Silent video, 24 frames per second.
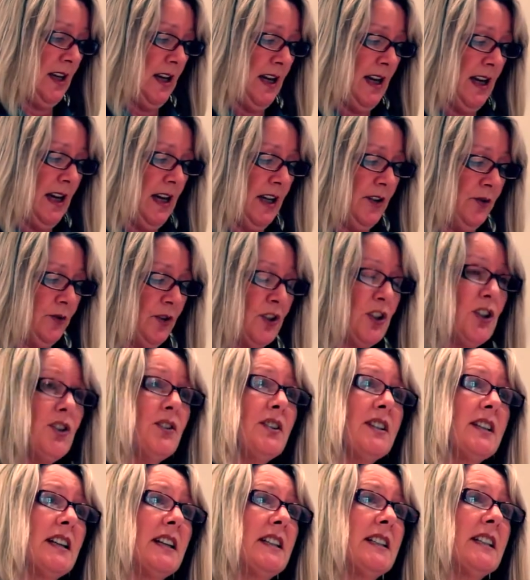and
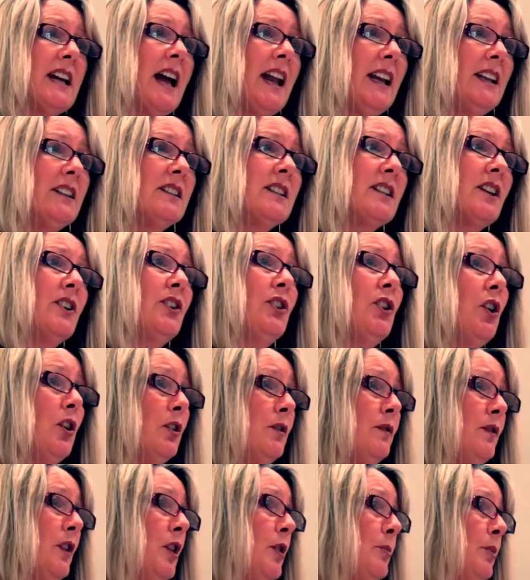reducing talented
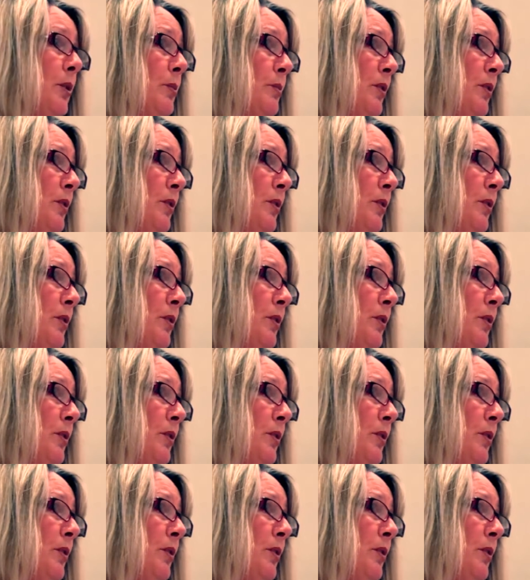non-verbal